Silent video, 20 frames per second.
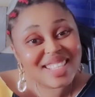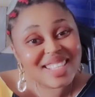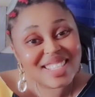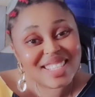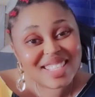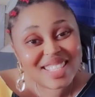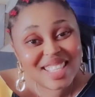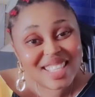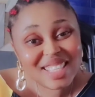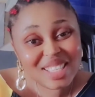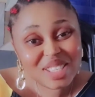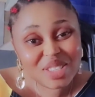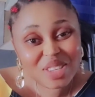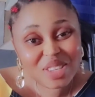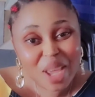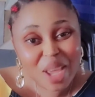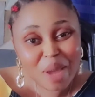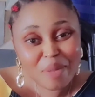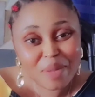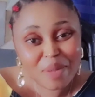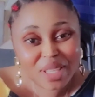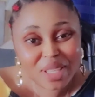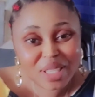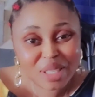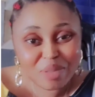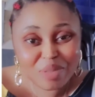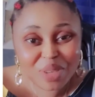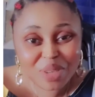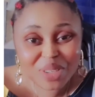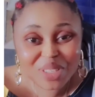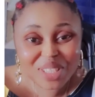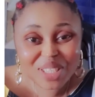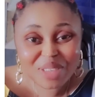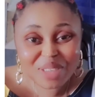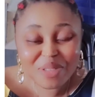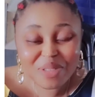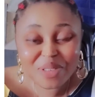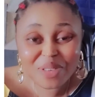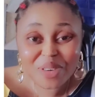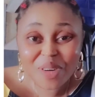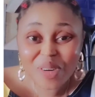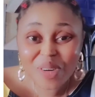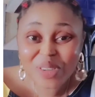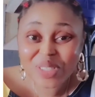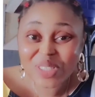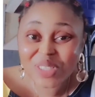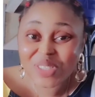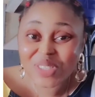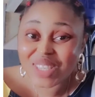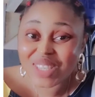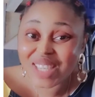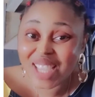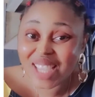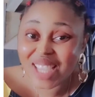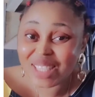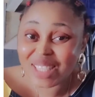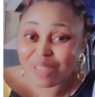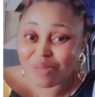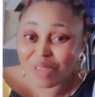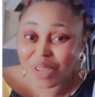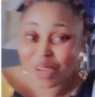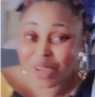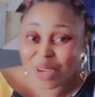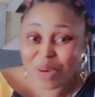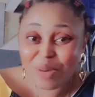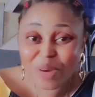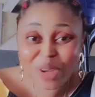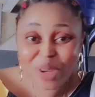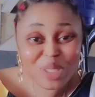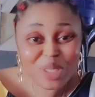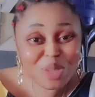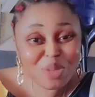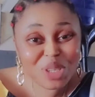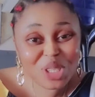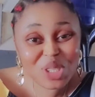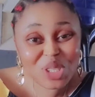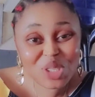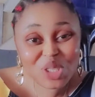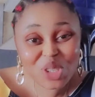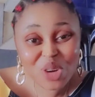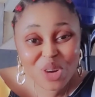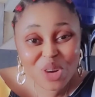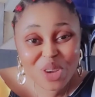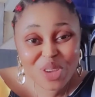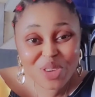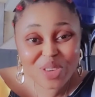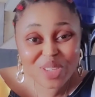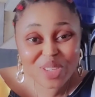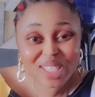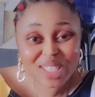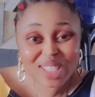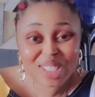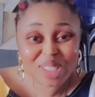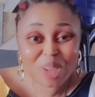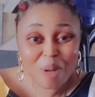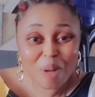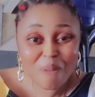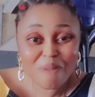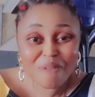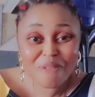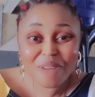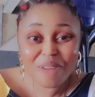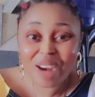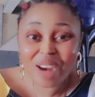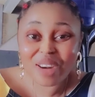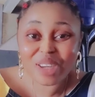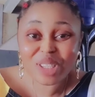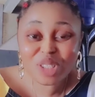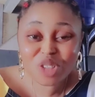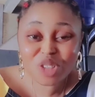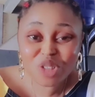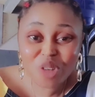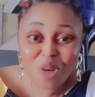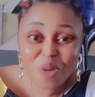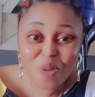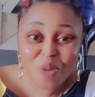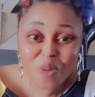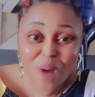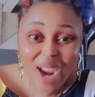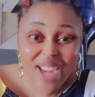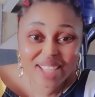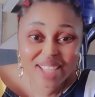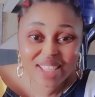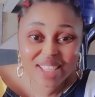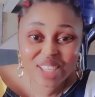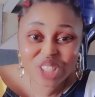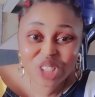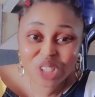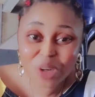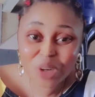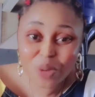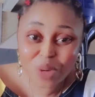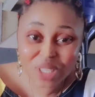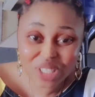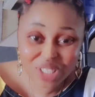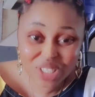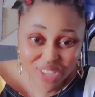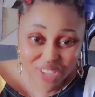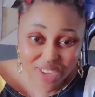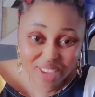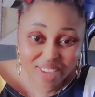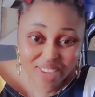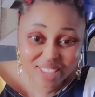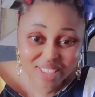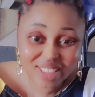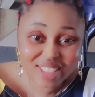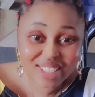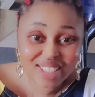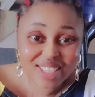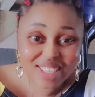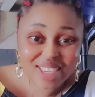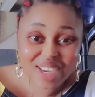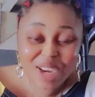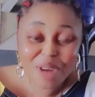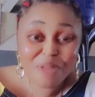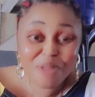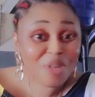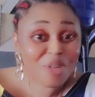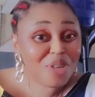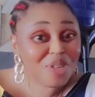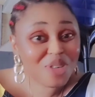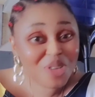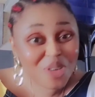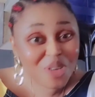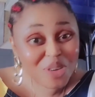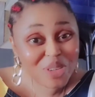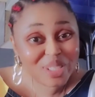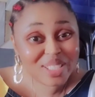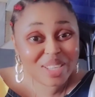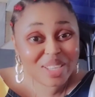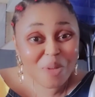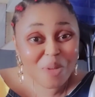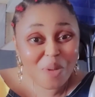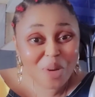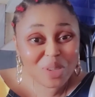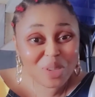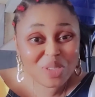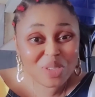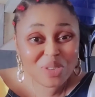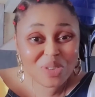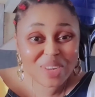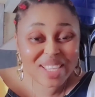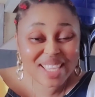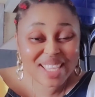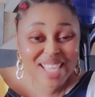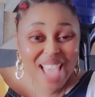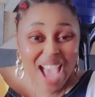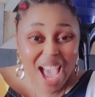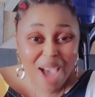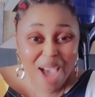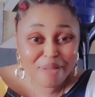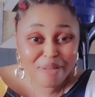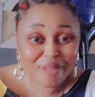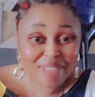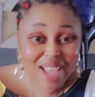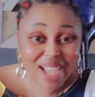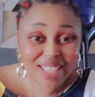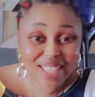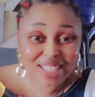this is Uyai Means Beautiful. On today's video, I'm going to be showing you some very strong whitening shower gel for those that want to have that